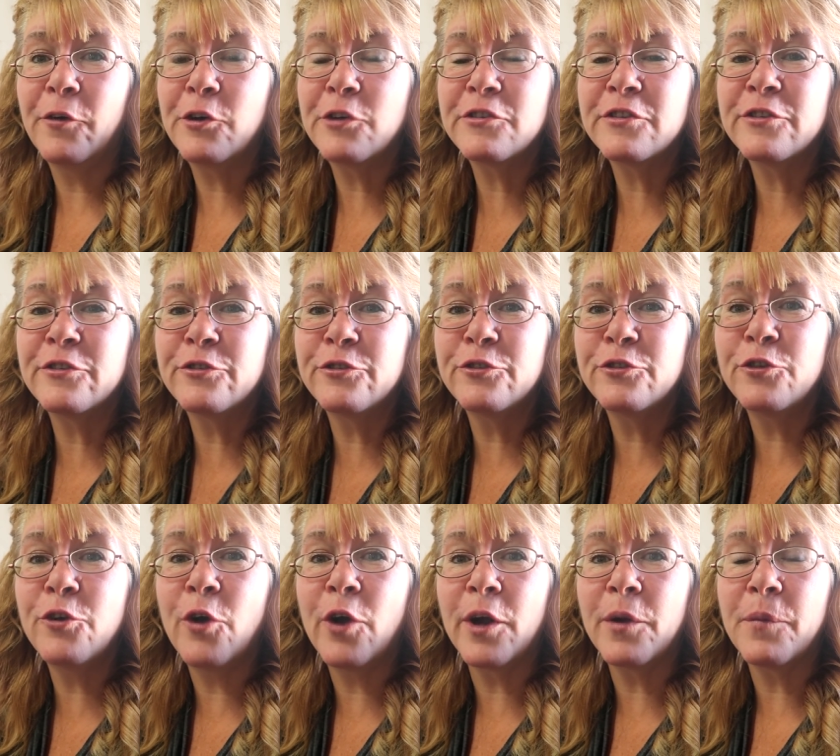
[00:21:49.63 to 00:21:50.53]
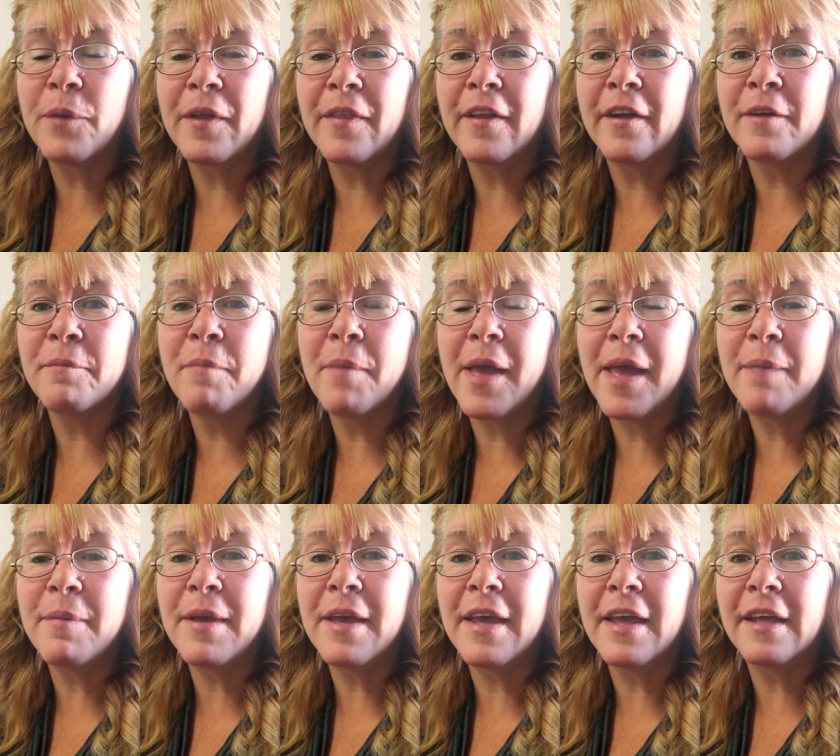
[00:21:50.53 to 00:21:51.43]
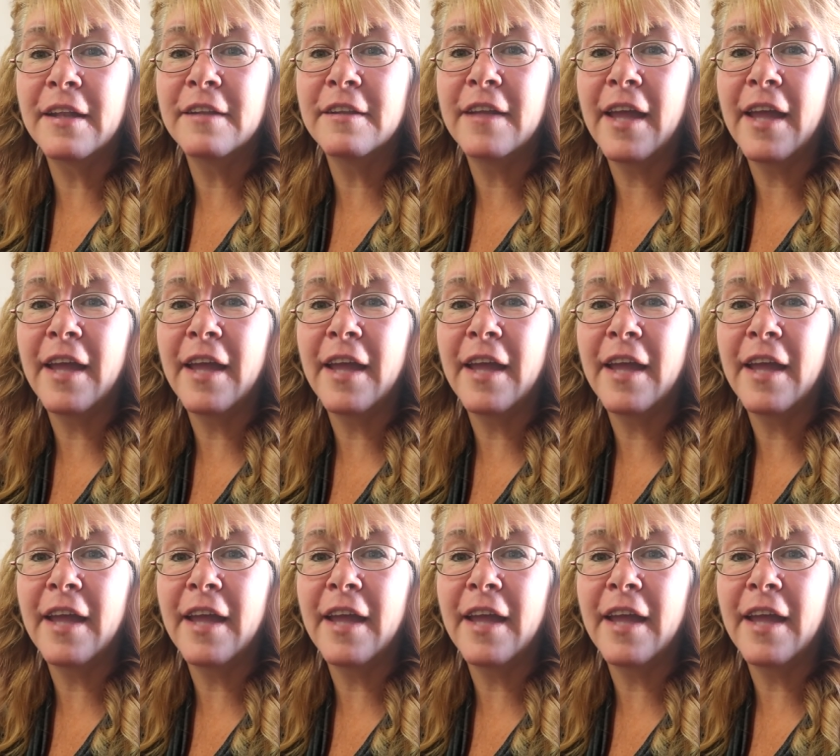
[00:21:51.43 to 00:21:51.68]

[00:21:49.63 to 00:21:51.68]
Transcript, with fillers: Horses snort when they're maybe in